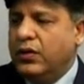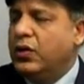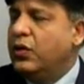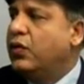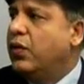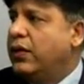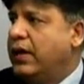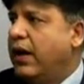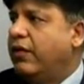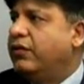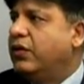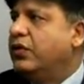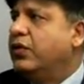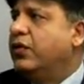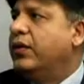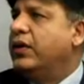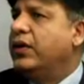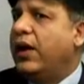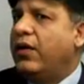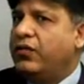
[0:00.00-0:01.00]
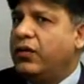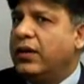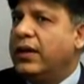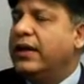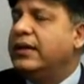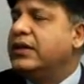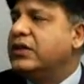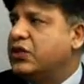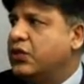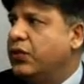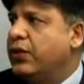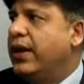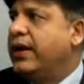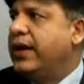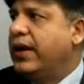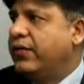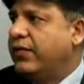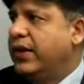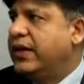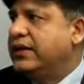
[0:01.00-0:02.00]
You don't have to do it. You have to let the
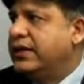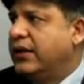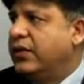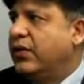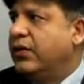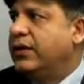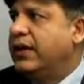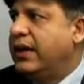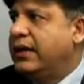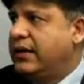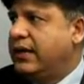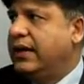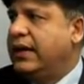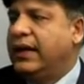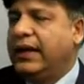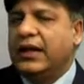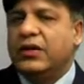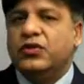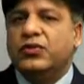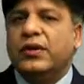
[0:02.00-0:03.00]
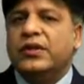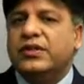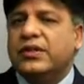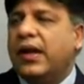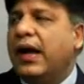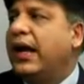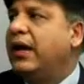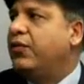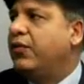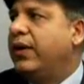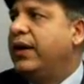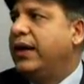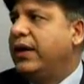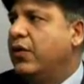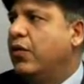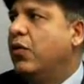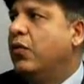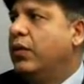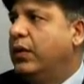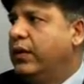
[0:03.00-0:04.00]
student advisor know that he can switch the
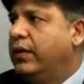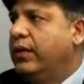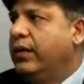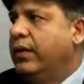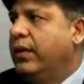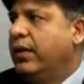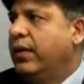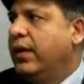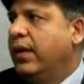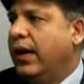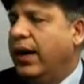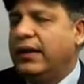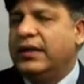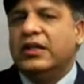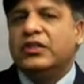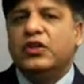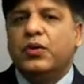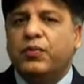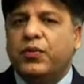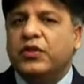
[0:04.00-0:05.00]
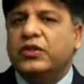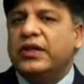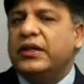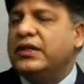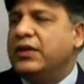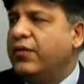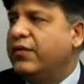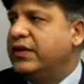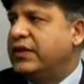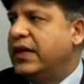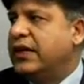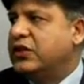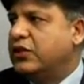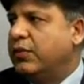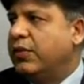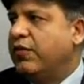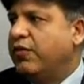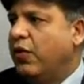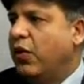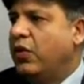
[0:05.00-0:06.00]
I-20 over, and there's a procedure which has
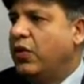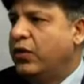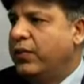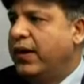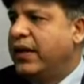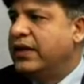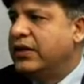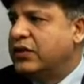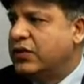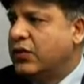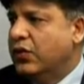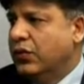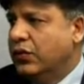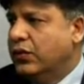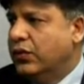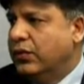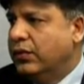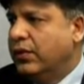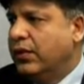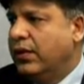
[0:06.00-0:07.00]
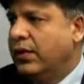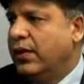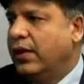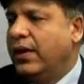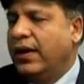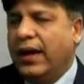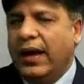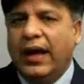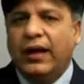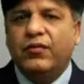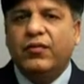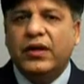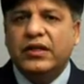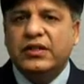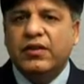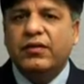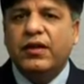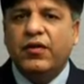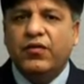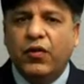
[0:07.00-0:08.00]
to be followed by the school. And
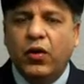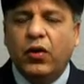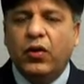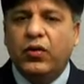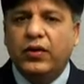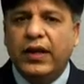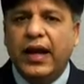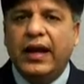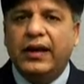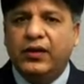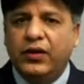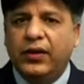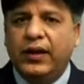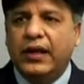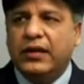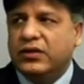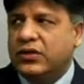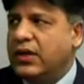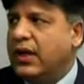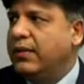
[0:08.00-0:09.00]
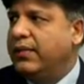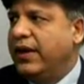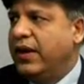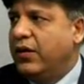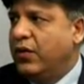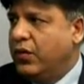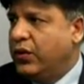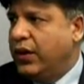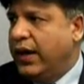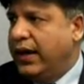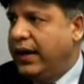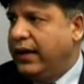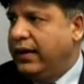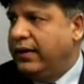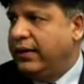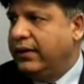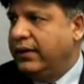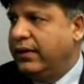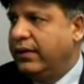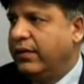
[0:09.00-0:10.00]
once if they follow that, you can still be
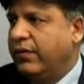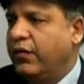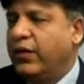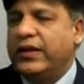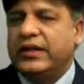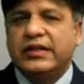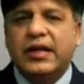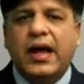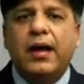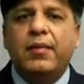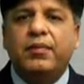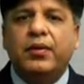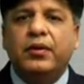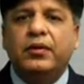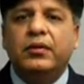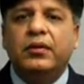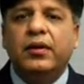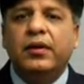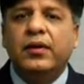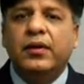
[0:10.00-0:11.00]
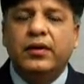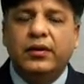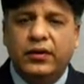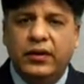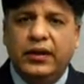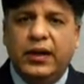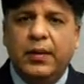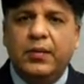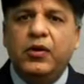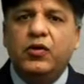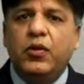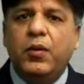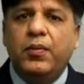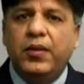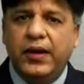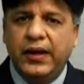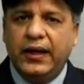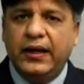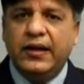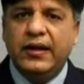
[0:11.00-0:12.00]
okay. For example, you came into a
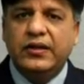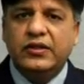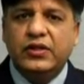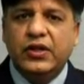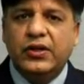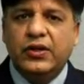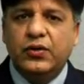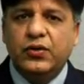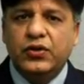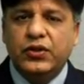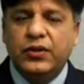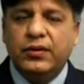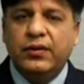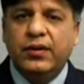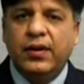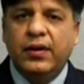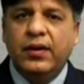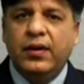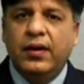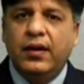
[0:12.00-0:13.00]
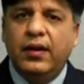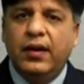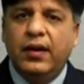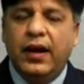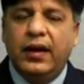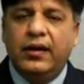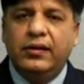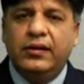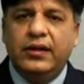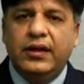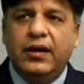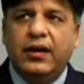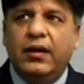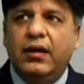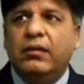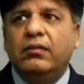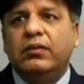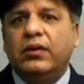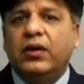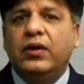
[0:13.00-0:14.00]
particular institution and
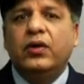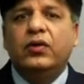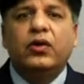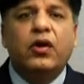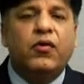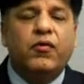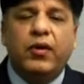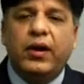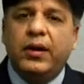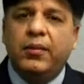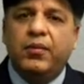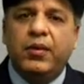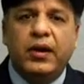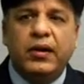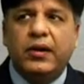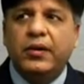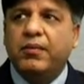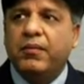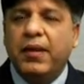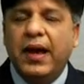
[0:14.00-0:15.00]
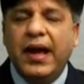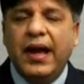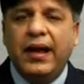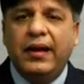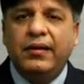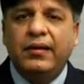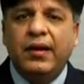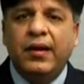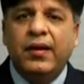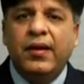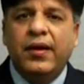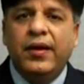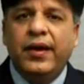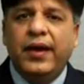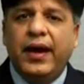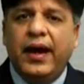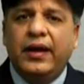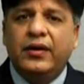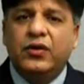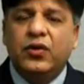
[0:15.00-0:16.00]
you're a very brilliant man,
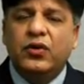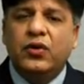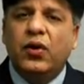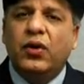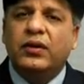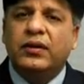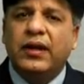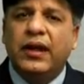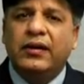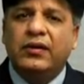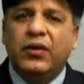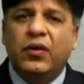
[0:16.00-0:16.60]
and you thought